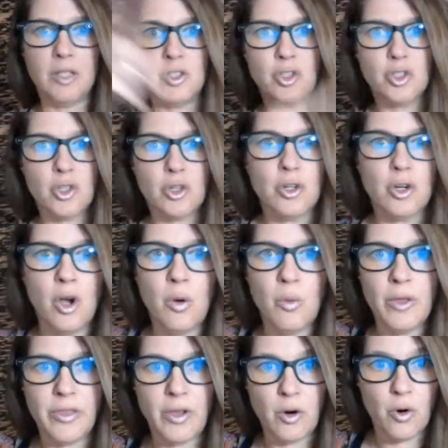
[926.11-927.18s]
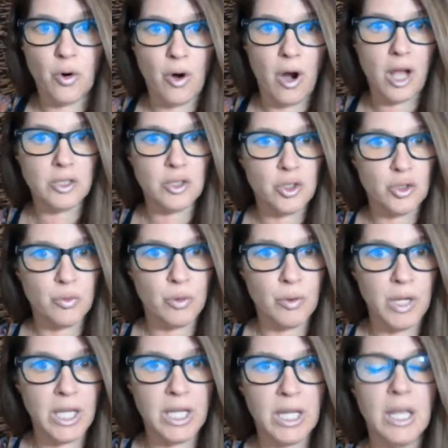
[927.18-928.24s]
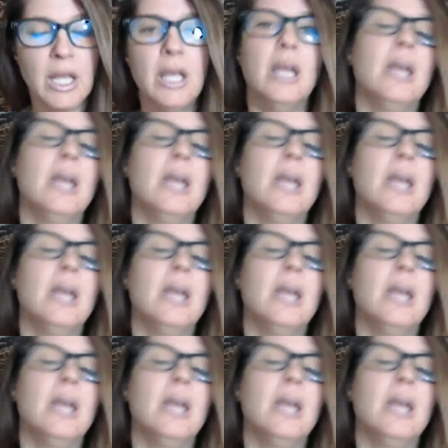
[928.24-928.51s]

circle with a cross through it.